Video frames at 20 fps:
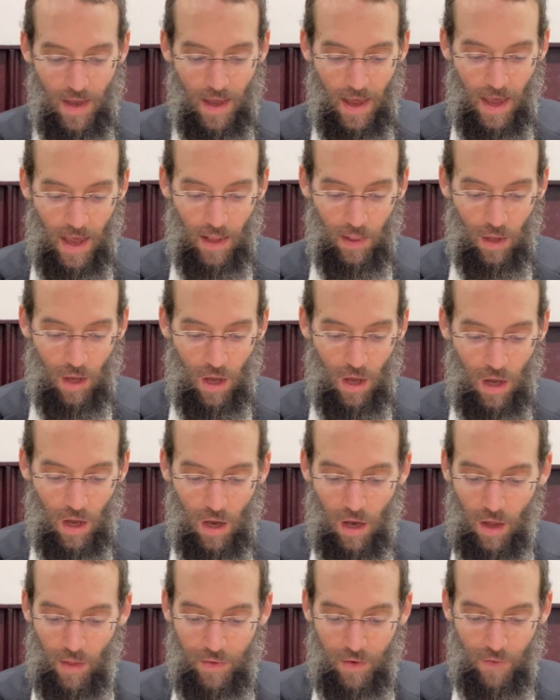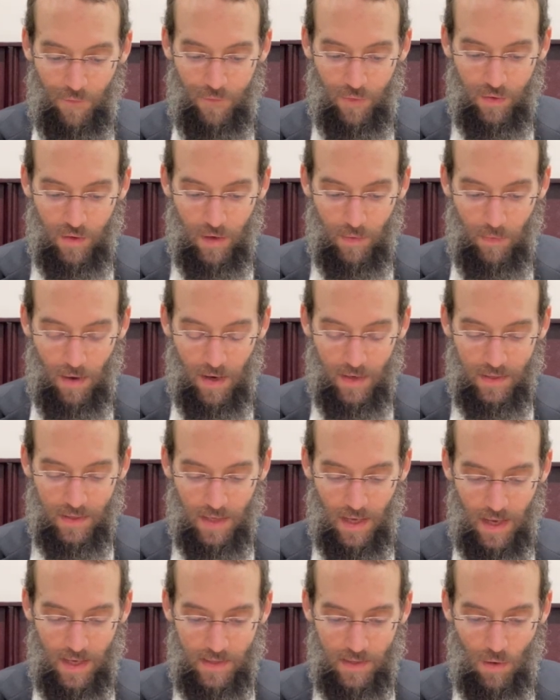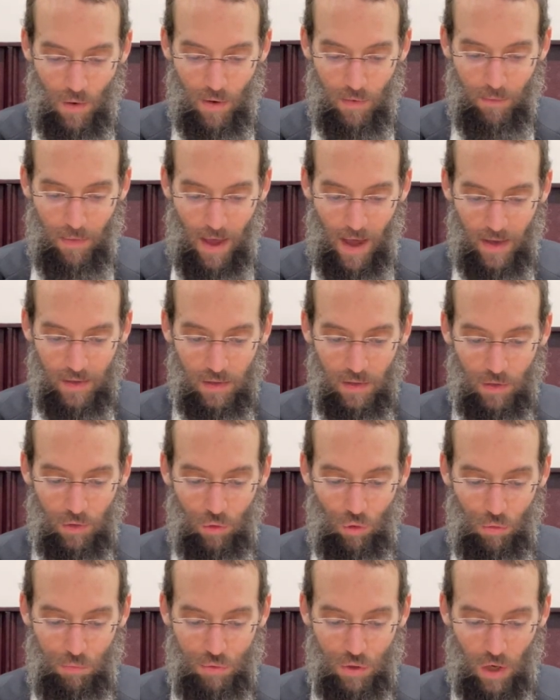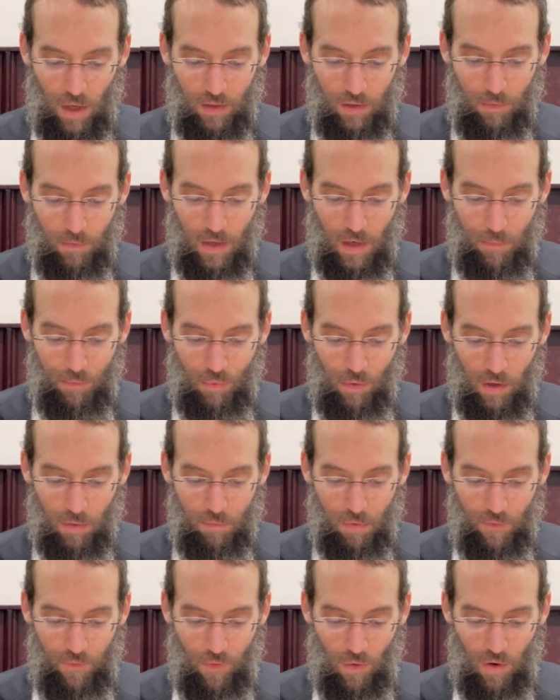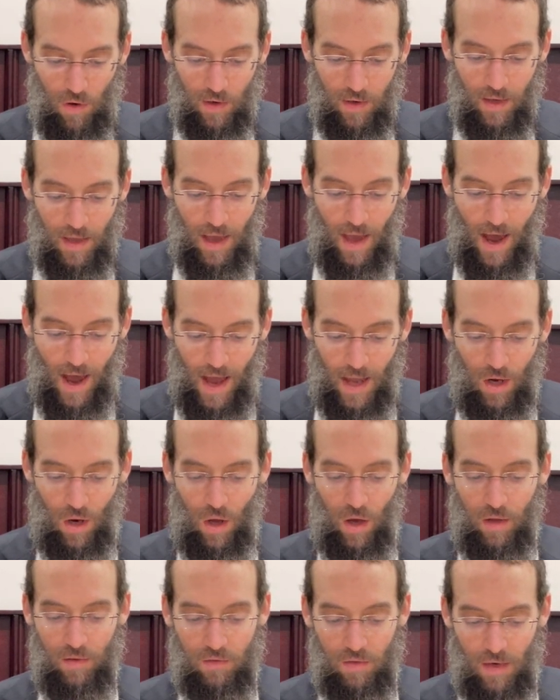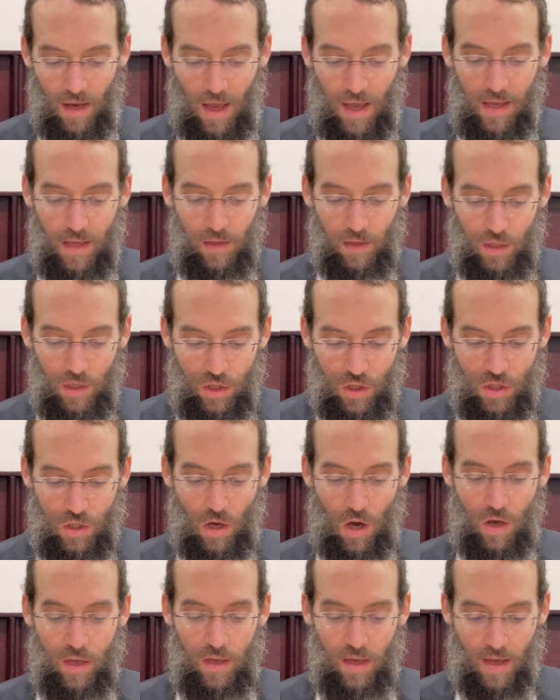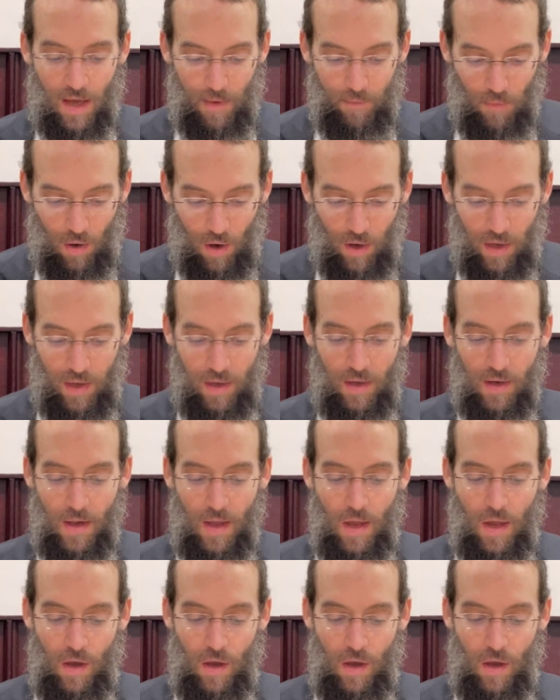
Ella, therefore the Gemara says, going back to the two pshatim that are brought before. Kehanoch tre lishnoi kamoi.